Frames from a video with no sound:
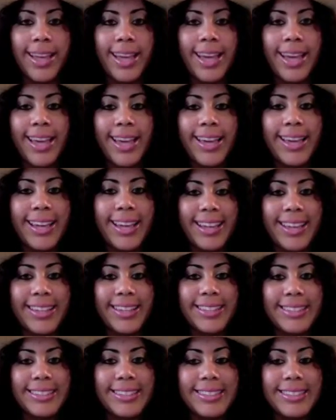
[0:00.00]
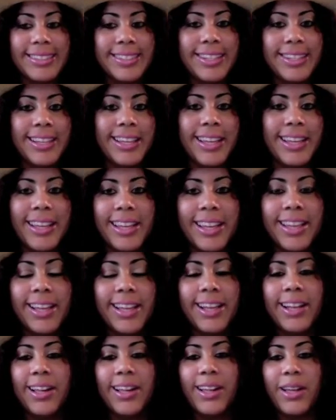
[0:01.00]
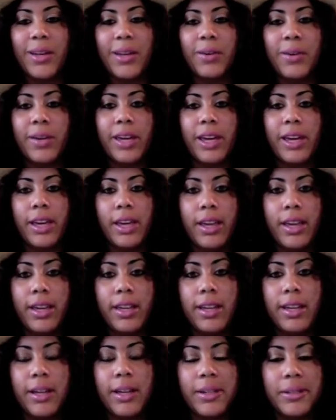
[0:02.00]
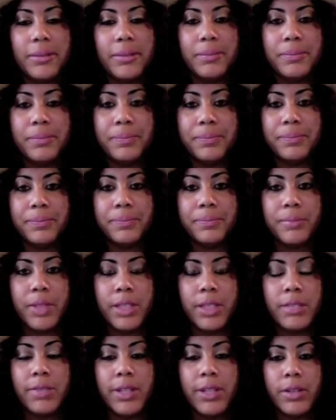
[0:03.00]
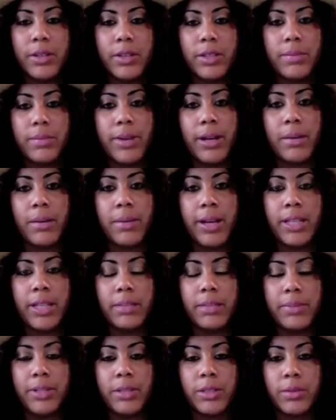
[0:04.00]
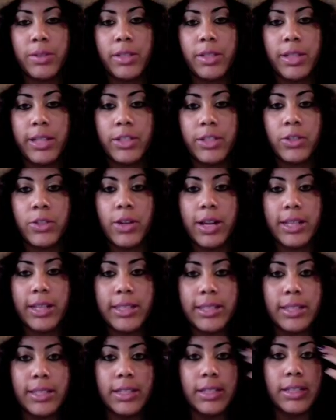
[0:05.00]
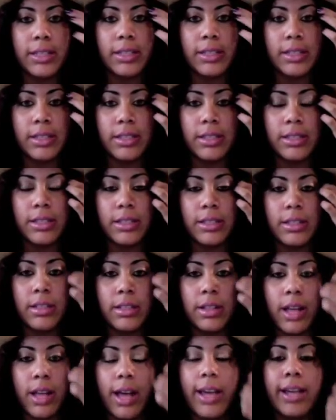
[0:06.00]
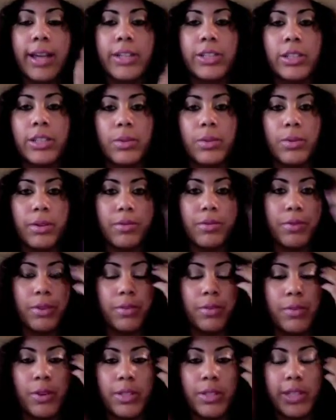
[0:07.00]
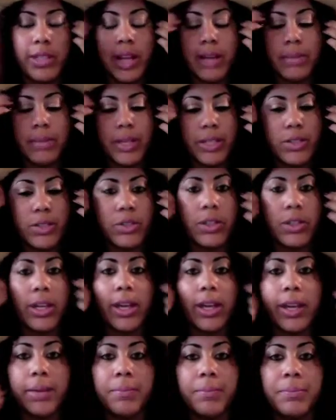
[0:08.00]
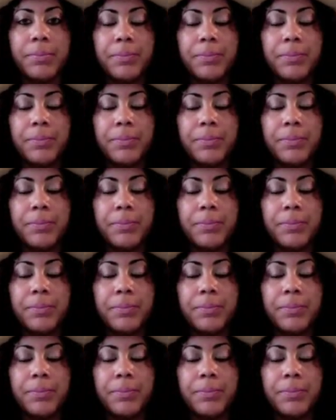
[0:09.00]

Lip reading: Hey guys. Okay, this video is about my experience with electrolysis. I actually went for the first time yesterday